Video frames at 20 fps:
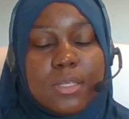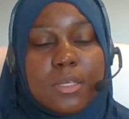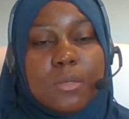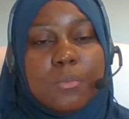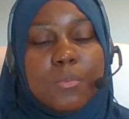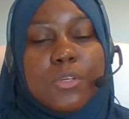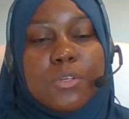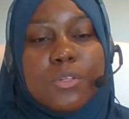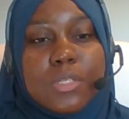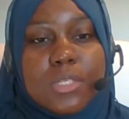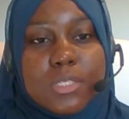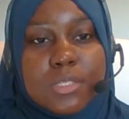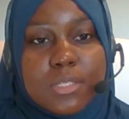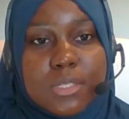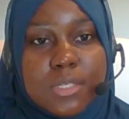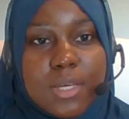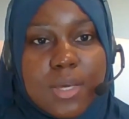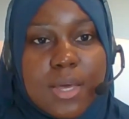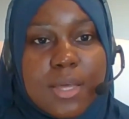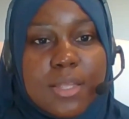as a
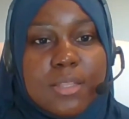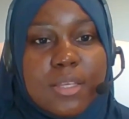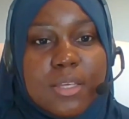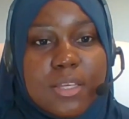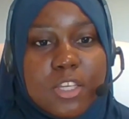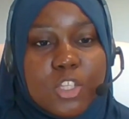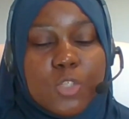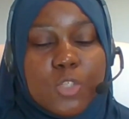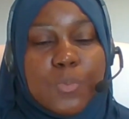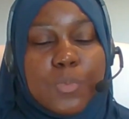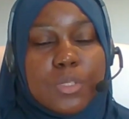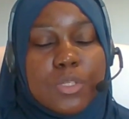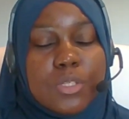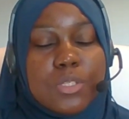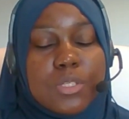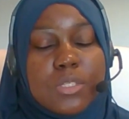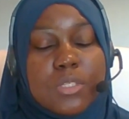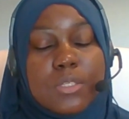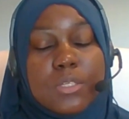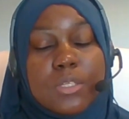community and each
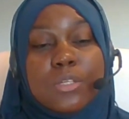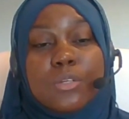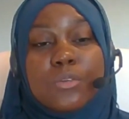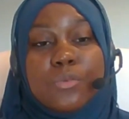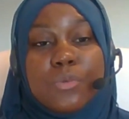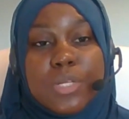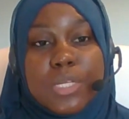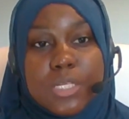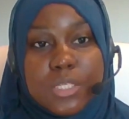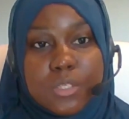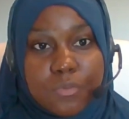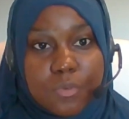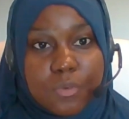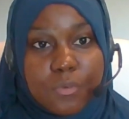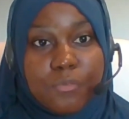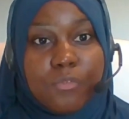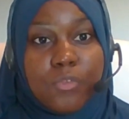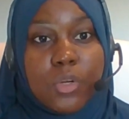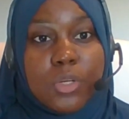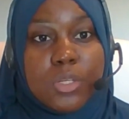person
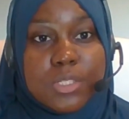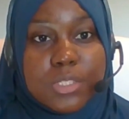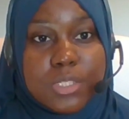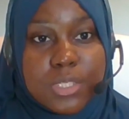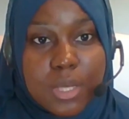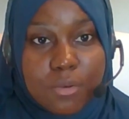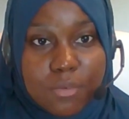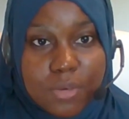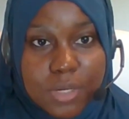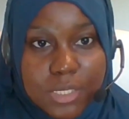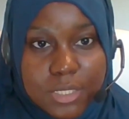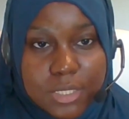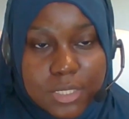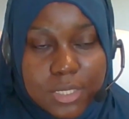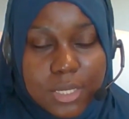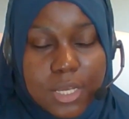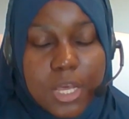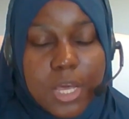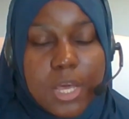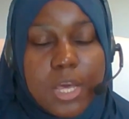agrees
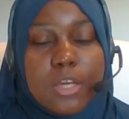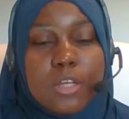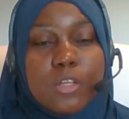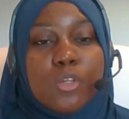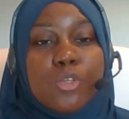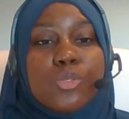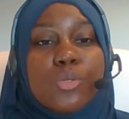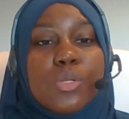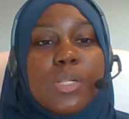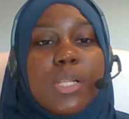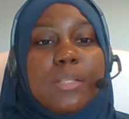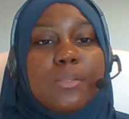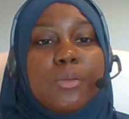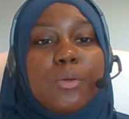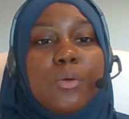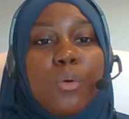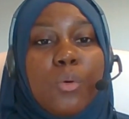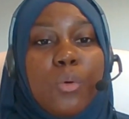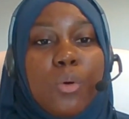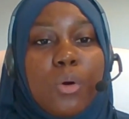voluntarily, you know, to
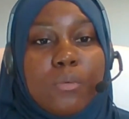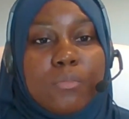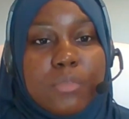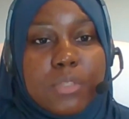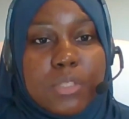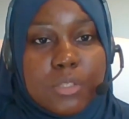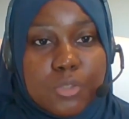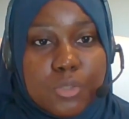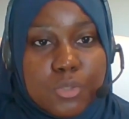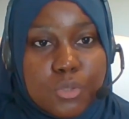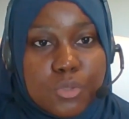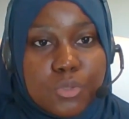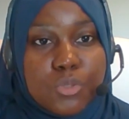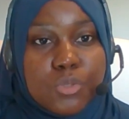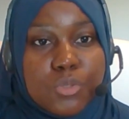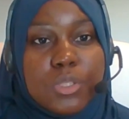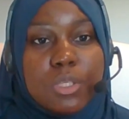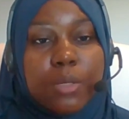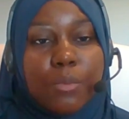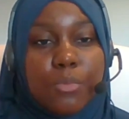let go of their
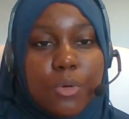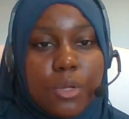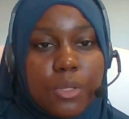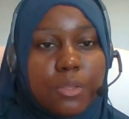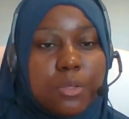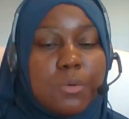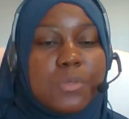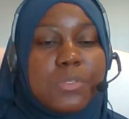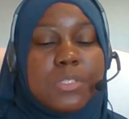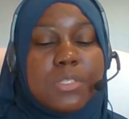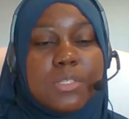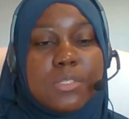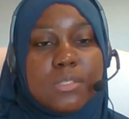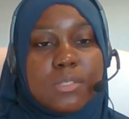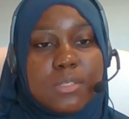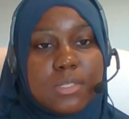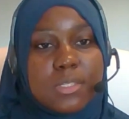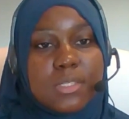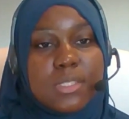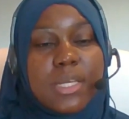due to their brother or
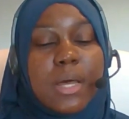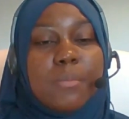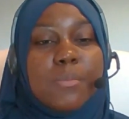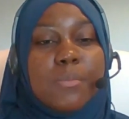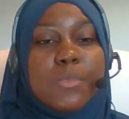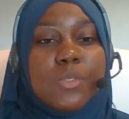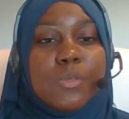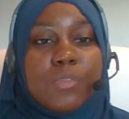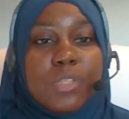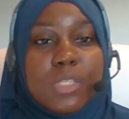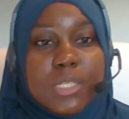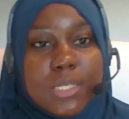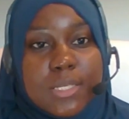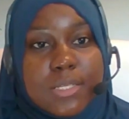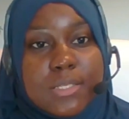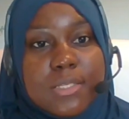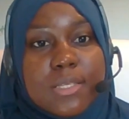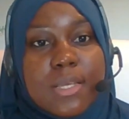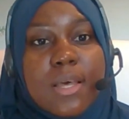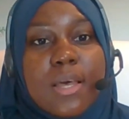sister in times of
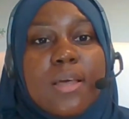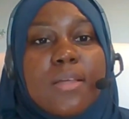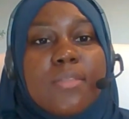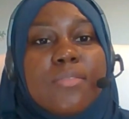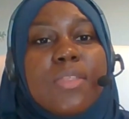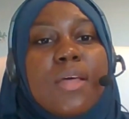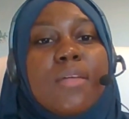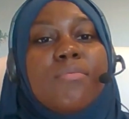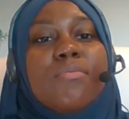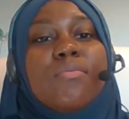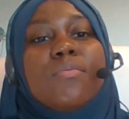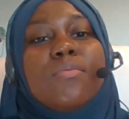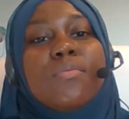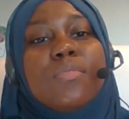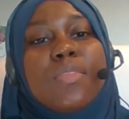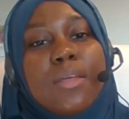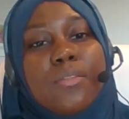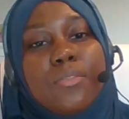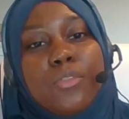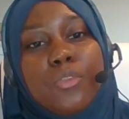needs, then,
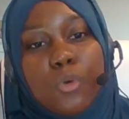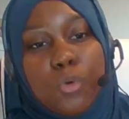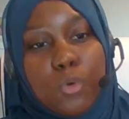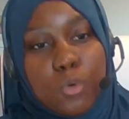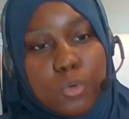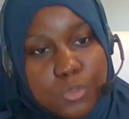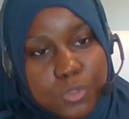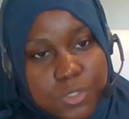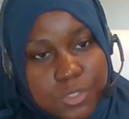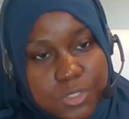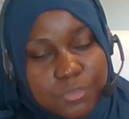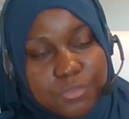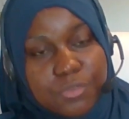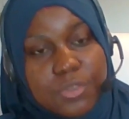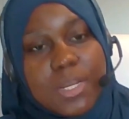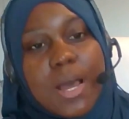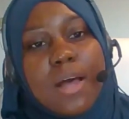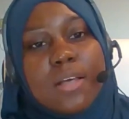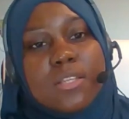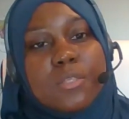then those
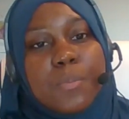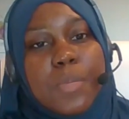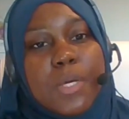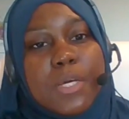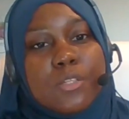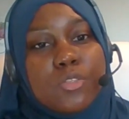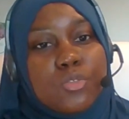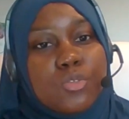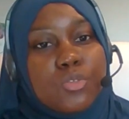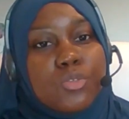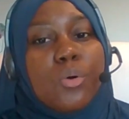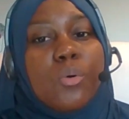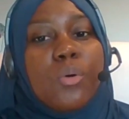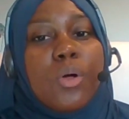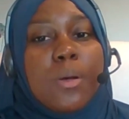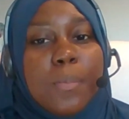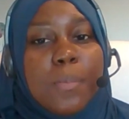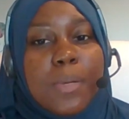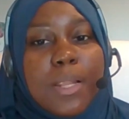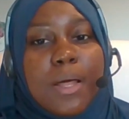different aspects do
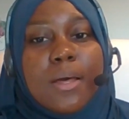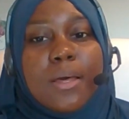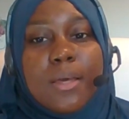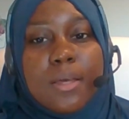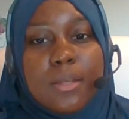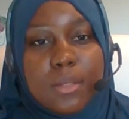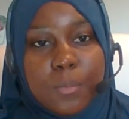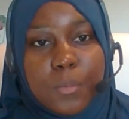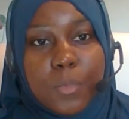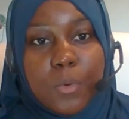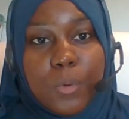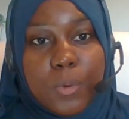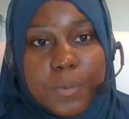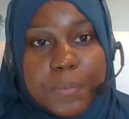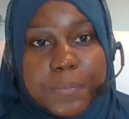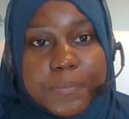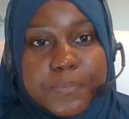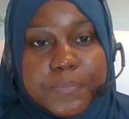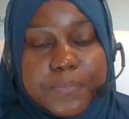not apply anymore.